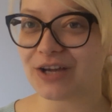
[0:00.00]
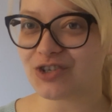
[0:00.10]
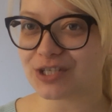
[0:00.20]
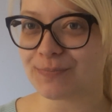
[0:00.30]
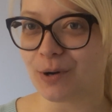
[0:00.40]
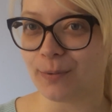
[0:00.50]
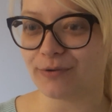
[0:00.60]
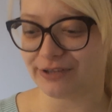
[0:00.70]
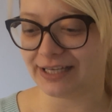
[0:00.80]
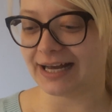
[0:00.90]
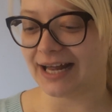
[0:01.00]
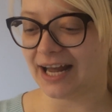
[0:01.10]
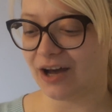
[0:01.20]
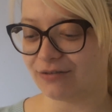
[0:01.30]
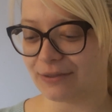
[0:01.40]
just pop off the
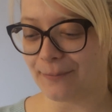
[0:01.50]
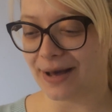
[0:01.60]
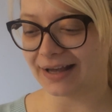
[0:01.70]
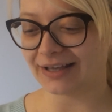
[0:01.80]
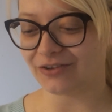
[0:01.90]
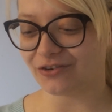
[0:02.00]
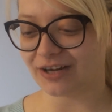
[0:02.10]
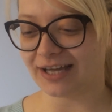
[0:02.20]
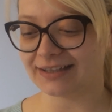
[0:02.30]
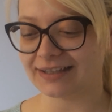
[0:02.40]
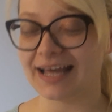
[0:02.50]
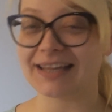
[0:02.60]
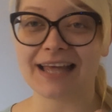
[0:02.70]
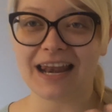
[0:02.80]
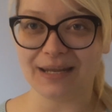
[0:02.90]
color of the back and the red
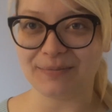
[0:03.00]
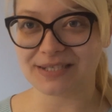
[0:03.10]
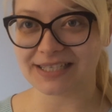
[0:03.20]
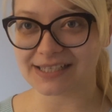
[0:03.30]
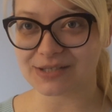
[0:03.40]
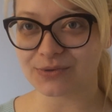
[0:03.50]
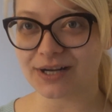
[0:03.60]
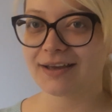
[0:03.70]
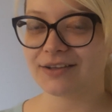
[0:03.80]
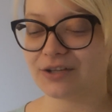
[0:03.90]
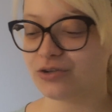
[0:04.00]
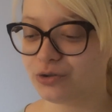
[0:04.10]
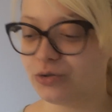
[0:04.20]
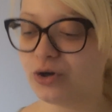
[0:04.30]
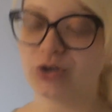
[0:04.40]
and lipstick as well, that
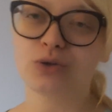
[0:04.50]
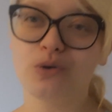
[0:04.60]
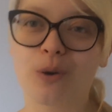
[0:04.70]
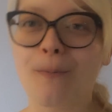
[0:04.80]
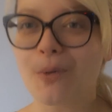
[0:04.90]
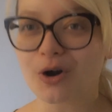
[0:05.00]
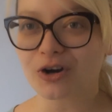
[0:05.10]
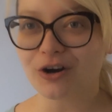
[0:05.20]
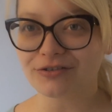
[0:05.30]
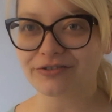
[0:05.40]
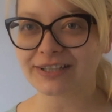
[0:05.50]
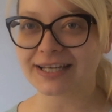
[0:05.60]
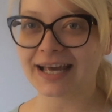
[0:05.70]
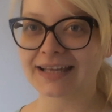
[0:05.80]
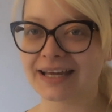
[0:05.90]
you're going to look more
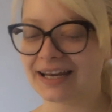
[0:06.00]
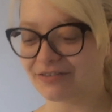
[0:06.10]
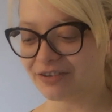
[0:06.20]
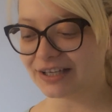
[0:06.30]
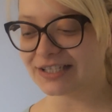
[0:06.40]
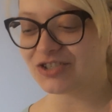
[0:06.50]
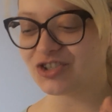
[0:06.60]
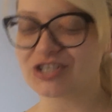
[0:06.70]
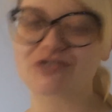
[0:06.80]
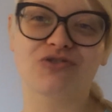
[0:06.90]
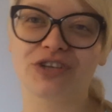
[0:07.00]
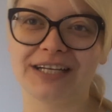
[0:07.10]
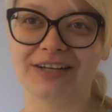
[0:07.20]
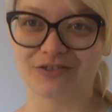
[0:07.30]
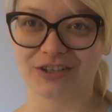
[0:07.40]
confident. And I think it's just
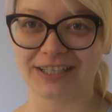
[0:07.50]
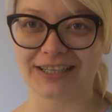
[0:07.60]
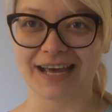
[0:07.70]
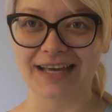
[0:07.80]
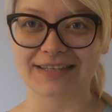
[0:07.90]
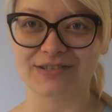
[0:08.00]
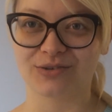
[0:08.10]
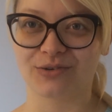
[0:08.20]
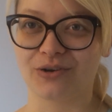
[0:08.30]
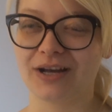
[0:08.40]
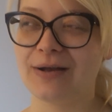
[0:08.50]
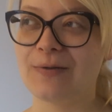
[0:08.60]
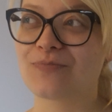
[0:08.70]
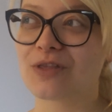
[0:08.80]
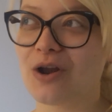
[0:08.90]
really nice to
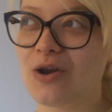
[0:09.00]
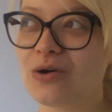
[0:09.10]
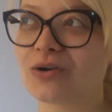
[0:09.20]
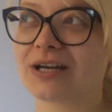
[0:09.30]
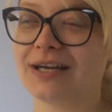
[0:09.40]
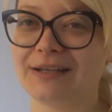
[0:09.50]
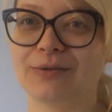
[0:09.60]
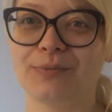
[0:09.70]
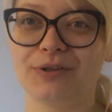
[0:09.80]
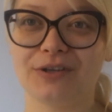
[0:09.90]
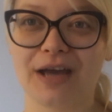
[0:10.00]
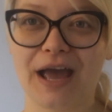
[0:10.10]
look a little bit